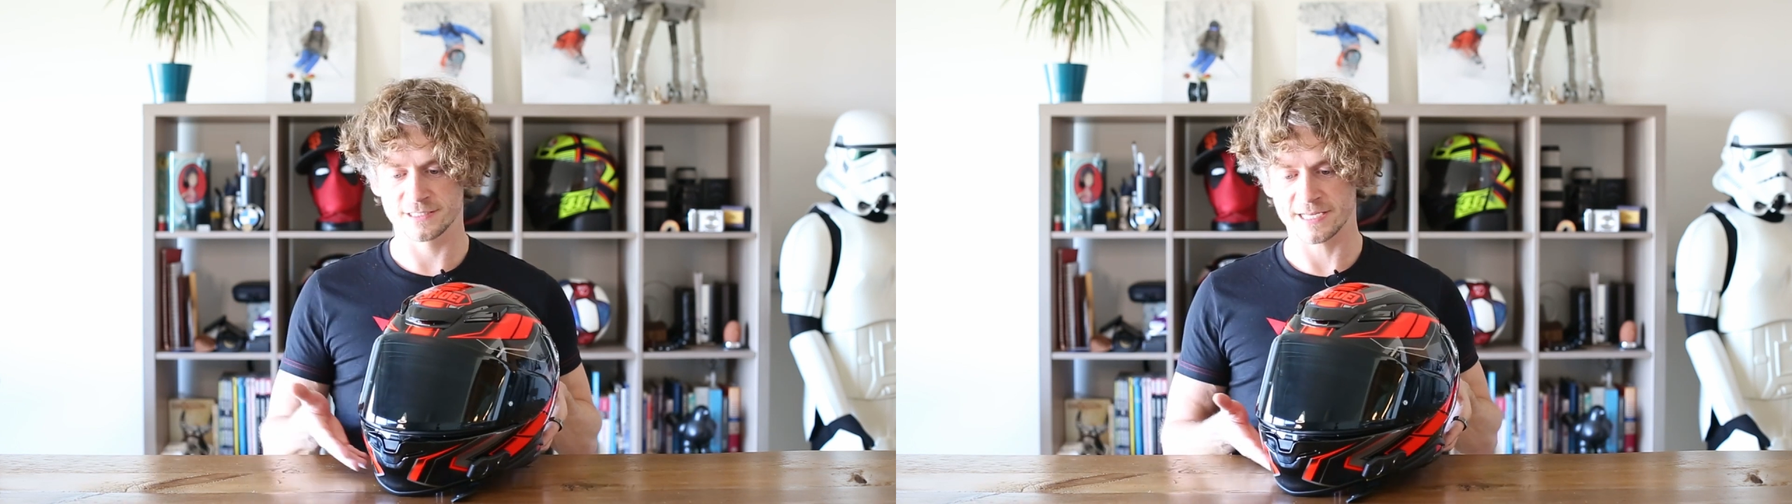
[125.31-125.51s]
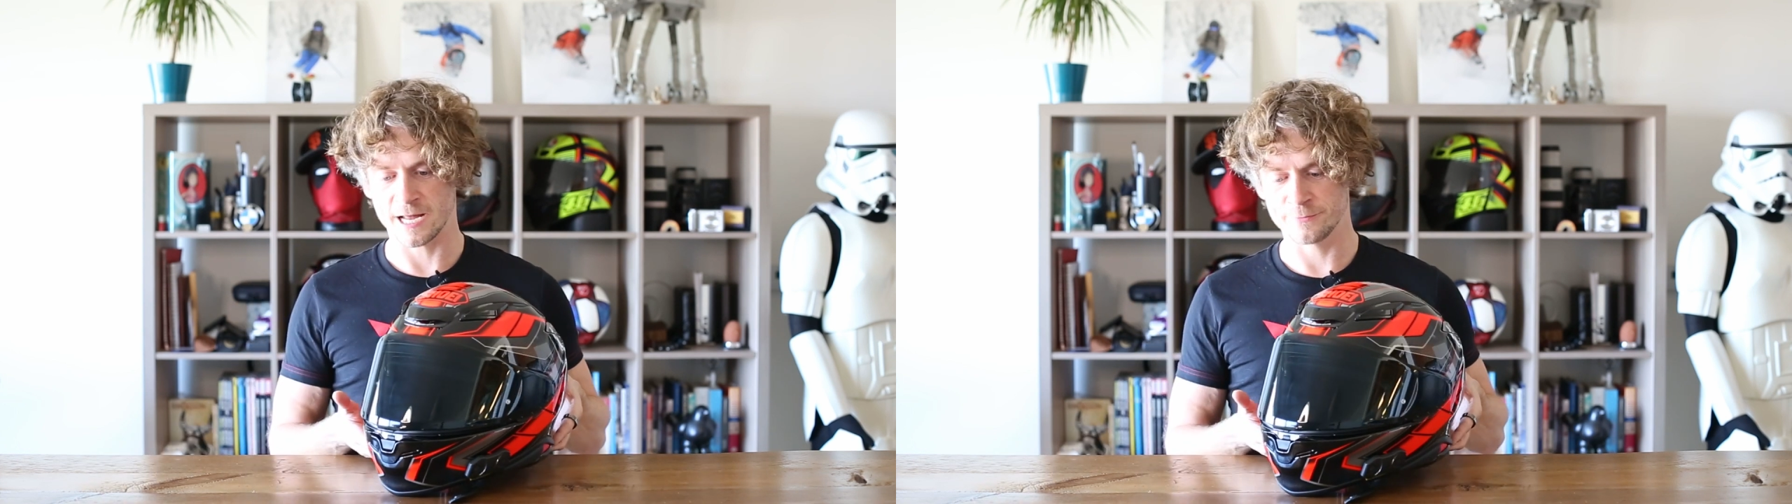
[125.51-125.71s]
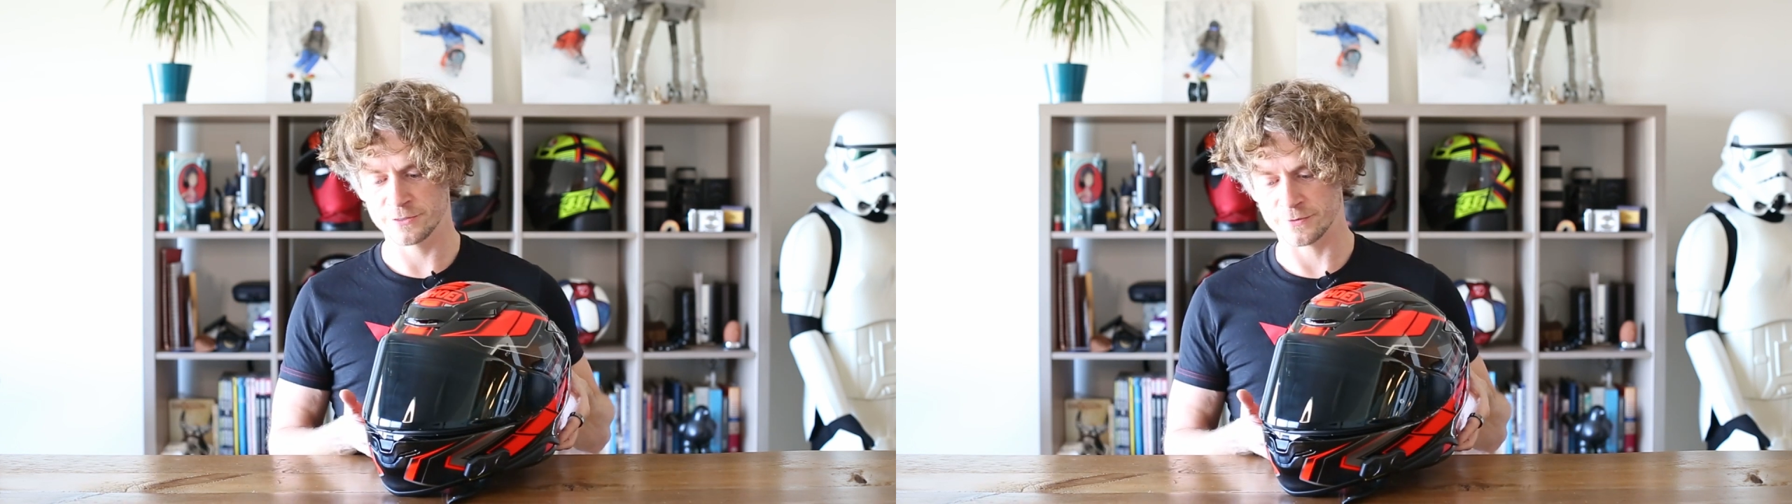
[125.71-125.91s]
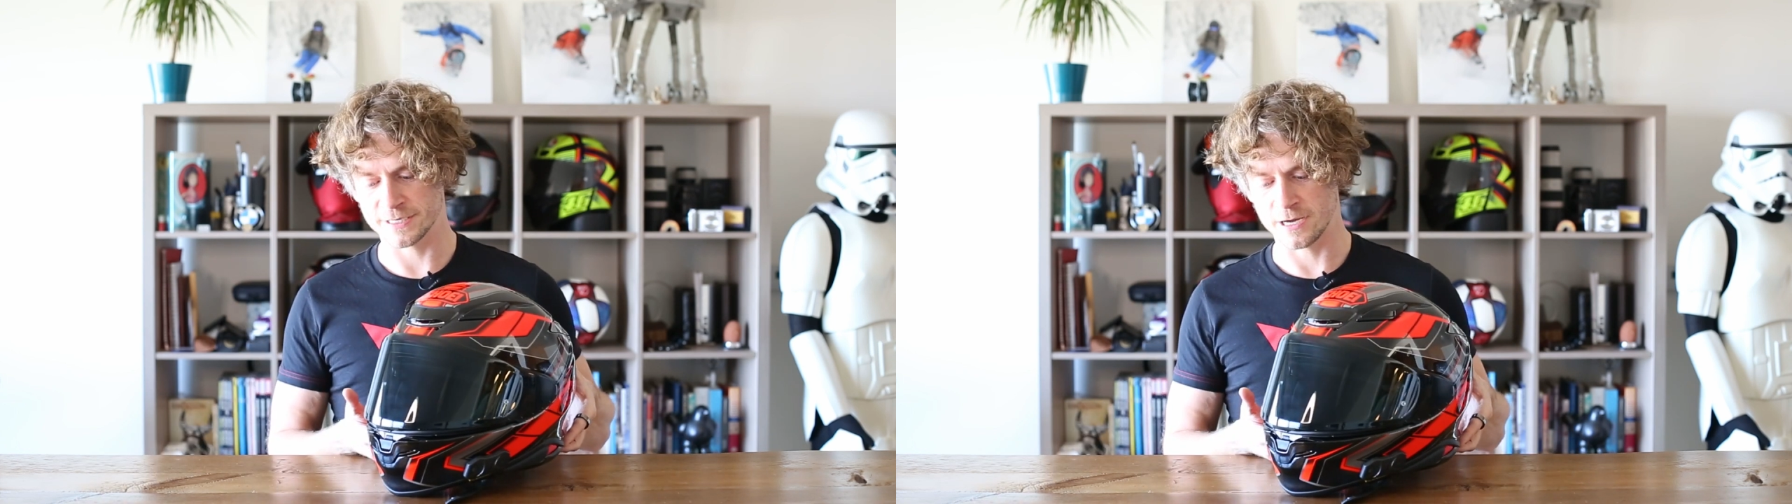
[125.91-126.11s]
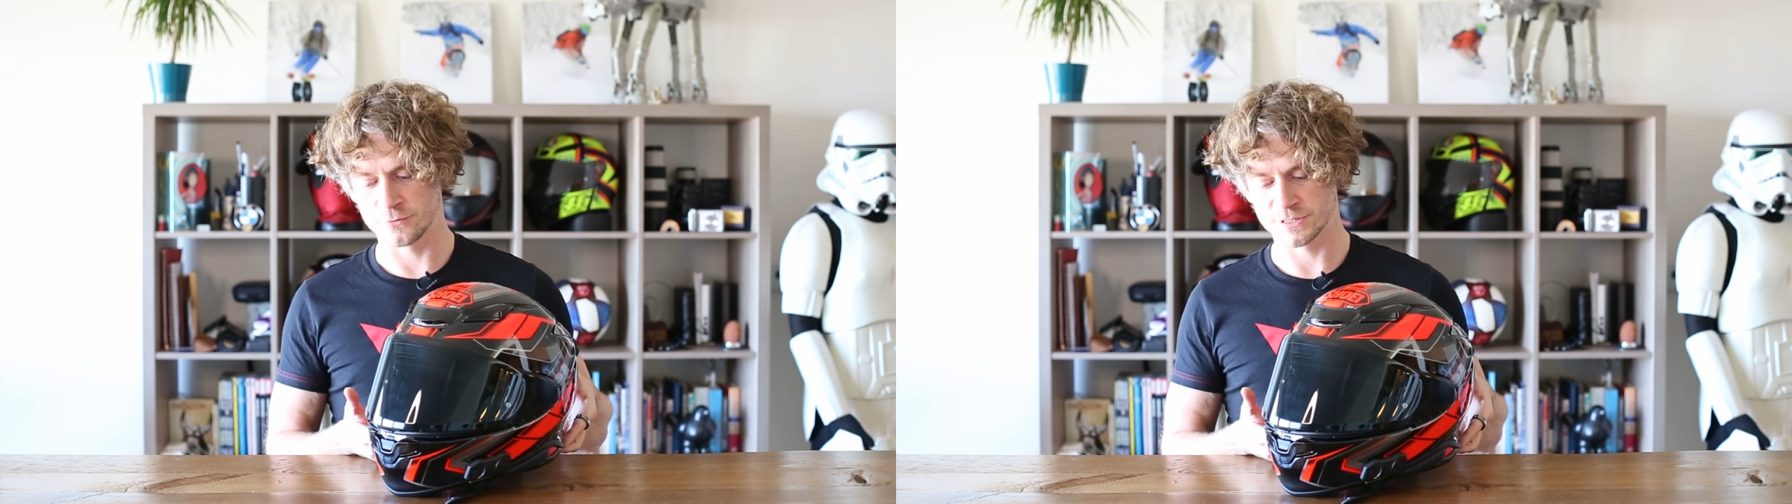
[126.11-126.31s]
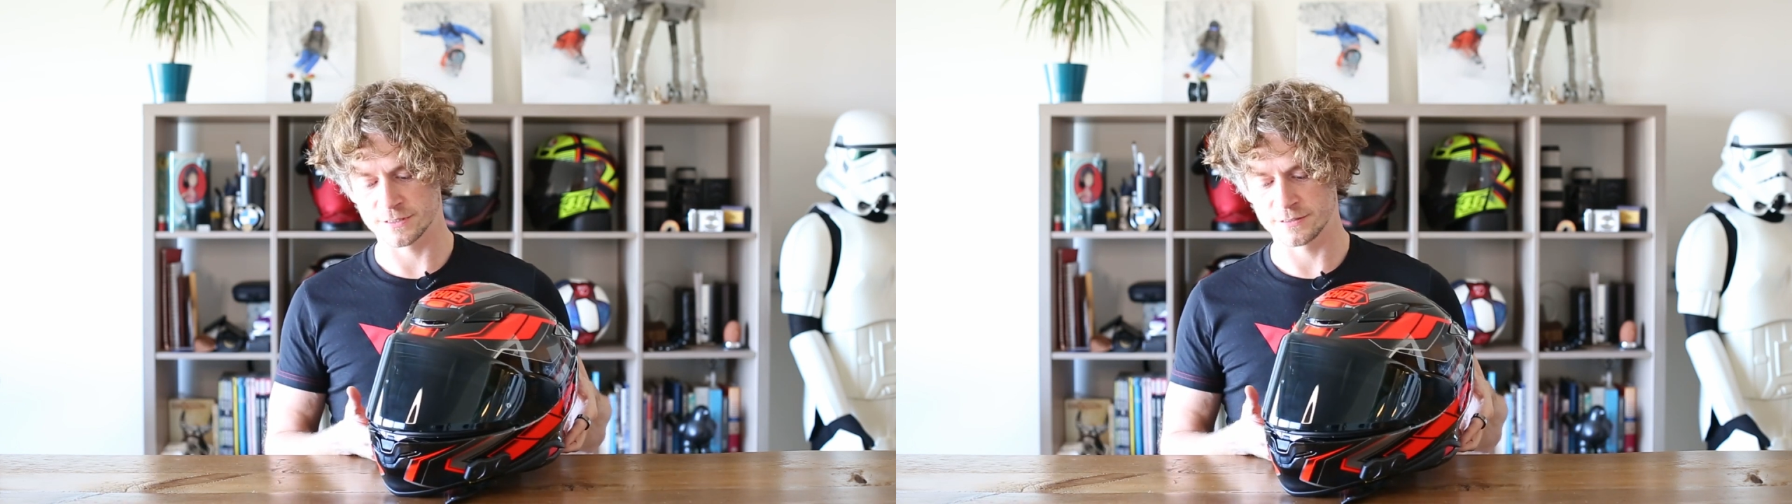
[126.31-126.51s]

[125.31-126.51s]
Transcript: this helmet right now with the